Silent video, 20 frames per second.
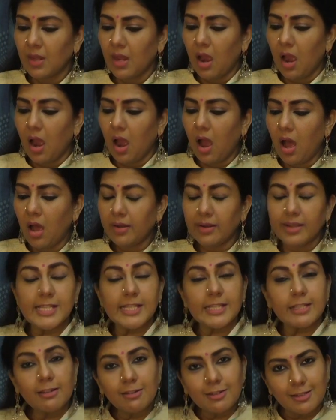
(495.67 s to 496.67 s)
are
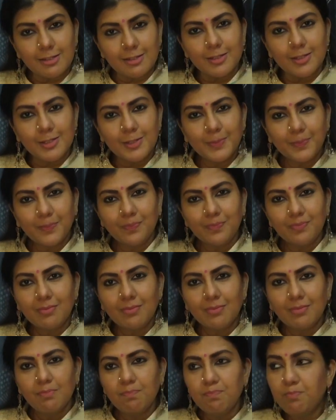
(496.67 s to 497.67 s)
asserted.
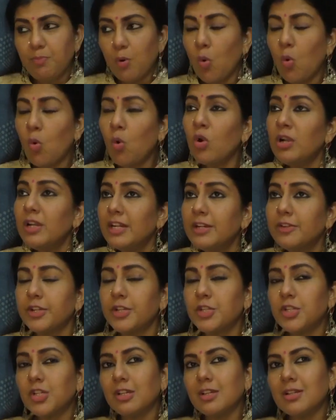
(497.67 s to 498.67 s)
Bold
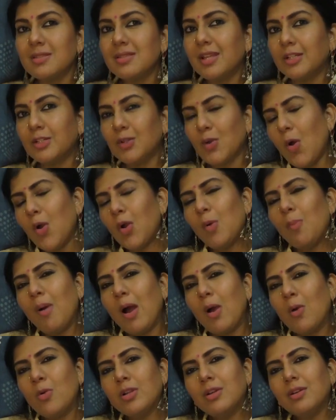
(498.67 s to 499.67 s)
literatures that talk
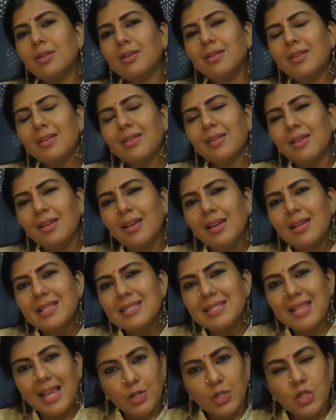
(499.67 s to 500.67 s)
about her
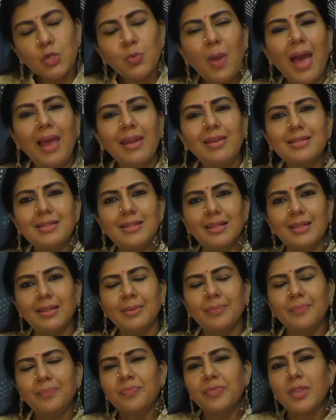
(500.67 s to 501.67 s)

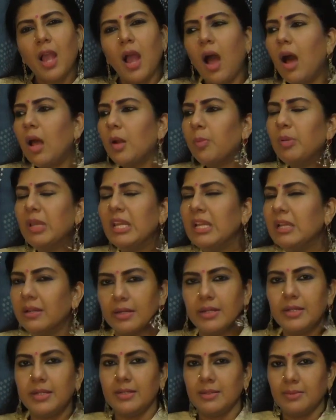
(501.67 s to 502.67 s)
sexuality are being
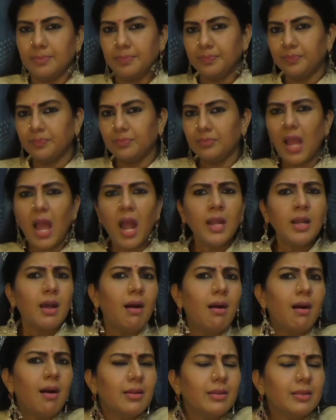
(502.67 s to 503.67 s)
written and
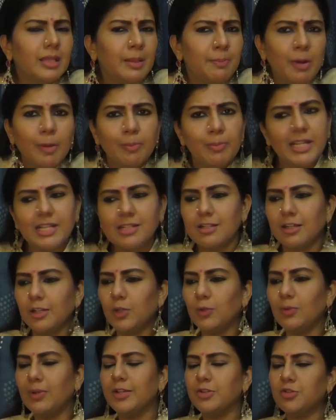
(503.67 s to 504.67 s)
are in the public
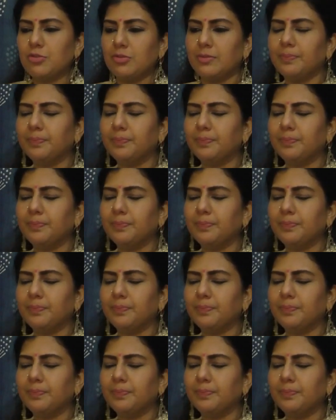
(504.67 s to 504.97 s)
circulation.